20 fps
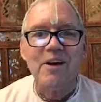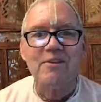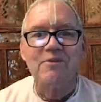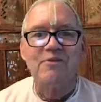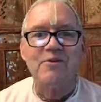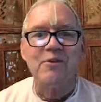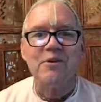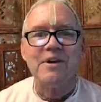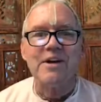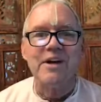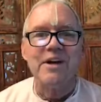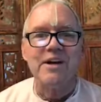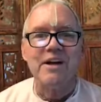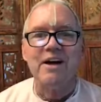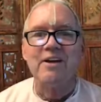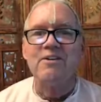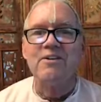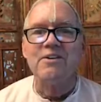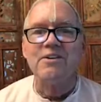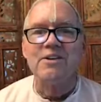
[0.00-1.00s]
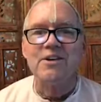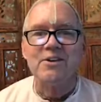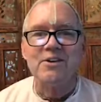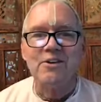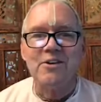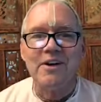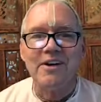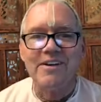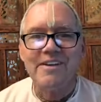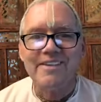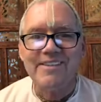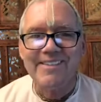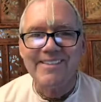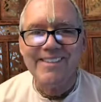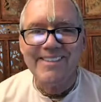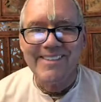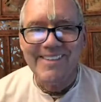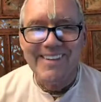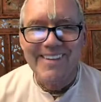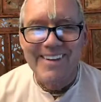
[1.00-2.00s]
you've got 48 hours to do
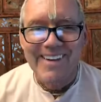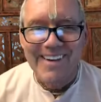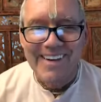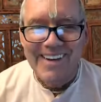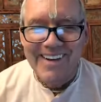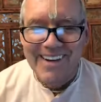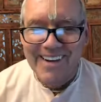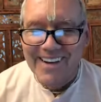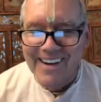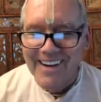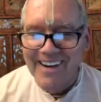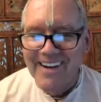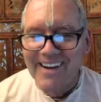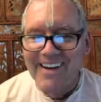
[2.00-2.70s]
it.